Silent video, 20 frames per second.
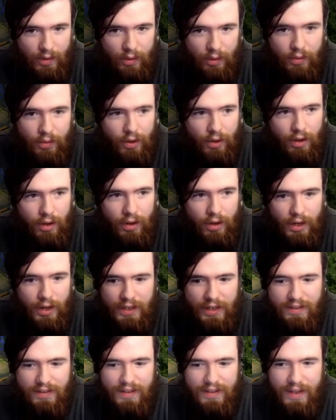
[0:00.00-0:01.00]
There
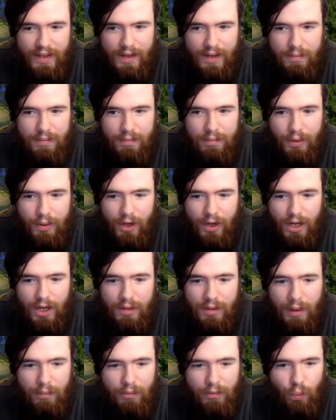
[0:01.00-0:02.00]
is the
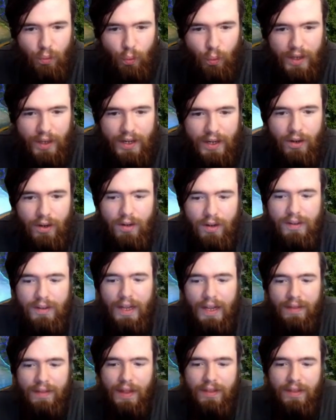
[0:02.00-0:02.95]
imperm. I was waiting on that.